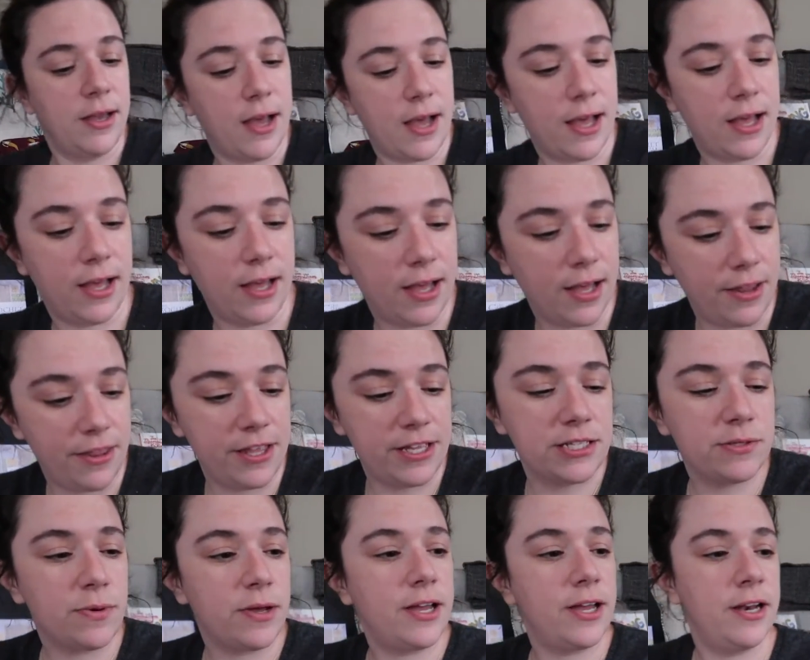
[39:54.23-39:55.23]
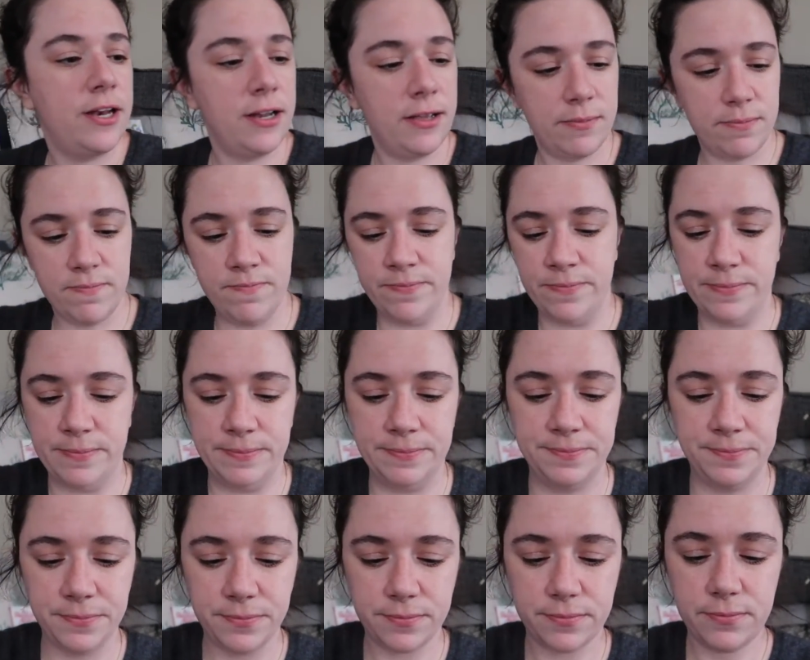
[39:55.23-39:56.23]
Uh, this one
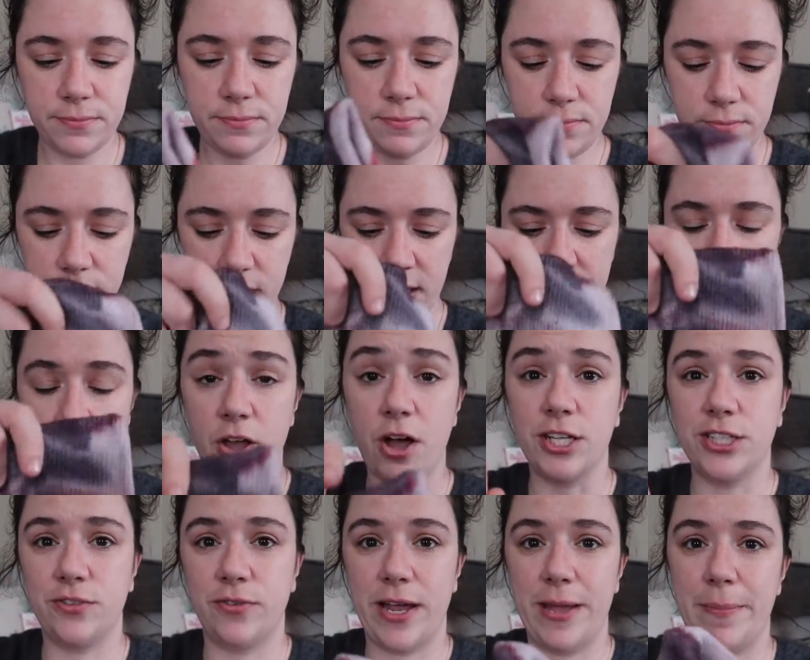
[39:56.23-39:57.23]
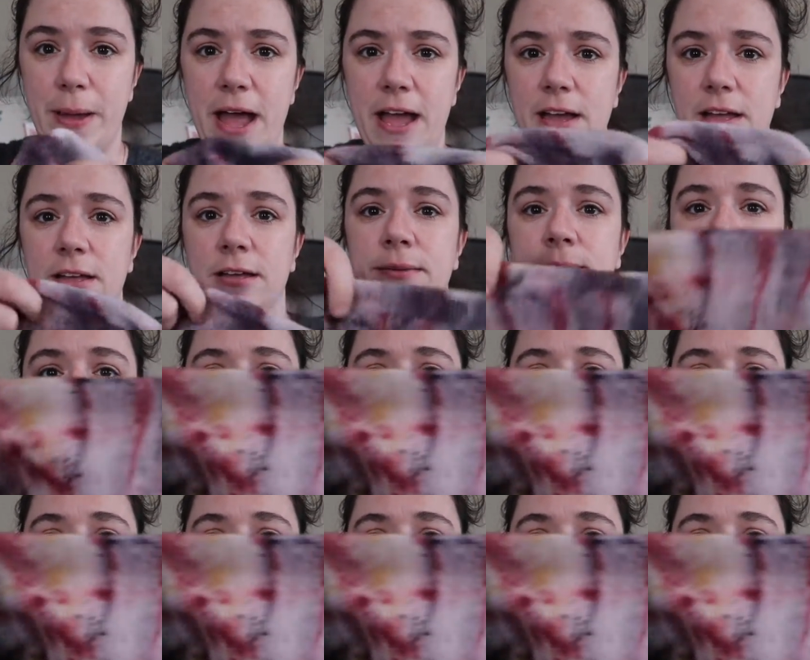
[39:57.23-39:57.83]
is called Grayback.